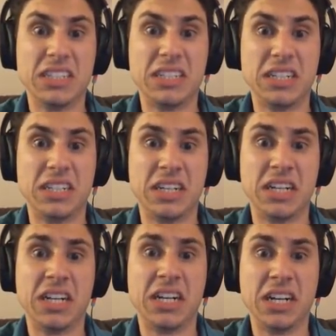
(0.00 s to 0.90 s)

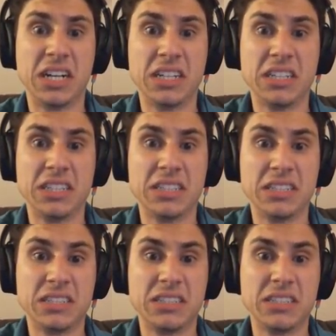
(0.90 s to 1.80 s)
Ugh.
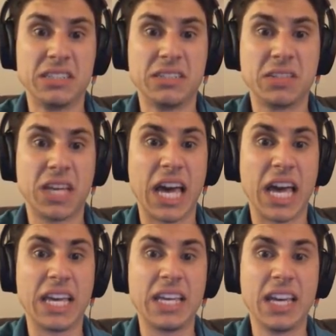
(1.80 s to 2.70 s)

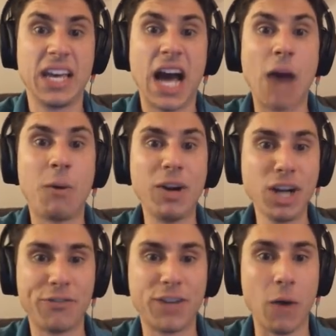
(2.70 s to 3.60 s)
Okay. I wonder
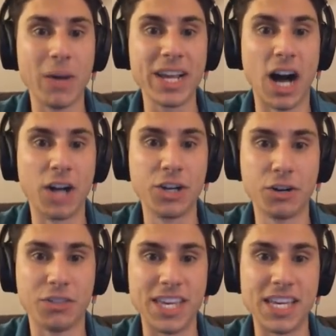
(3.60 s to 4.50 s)
if going
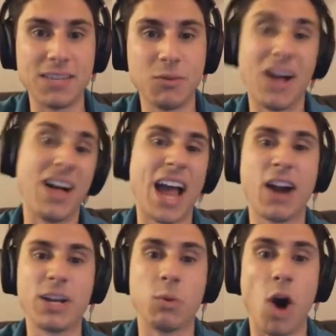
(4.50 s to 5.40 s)
under the well, I
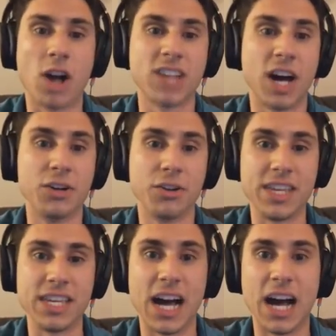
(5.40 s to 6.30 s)
already walked under
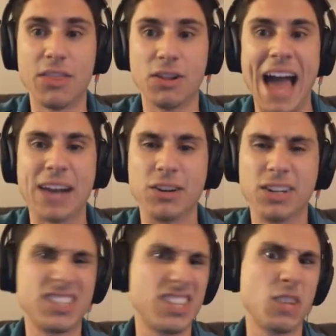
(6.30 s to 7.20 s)
the uh, the ladder
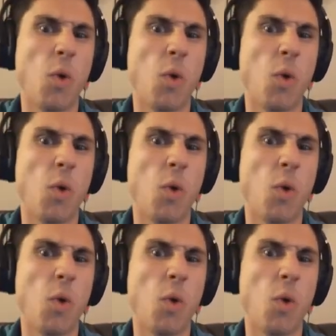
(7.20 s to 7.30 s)
because isn't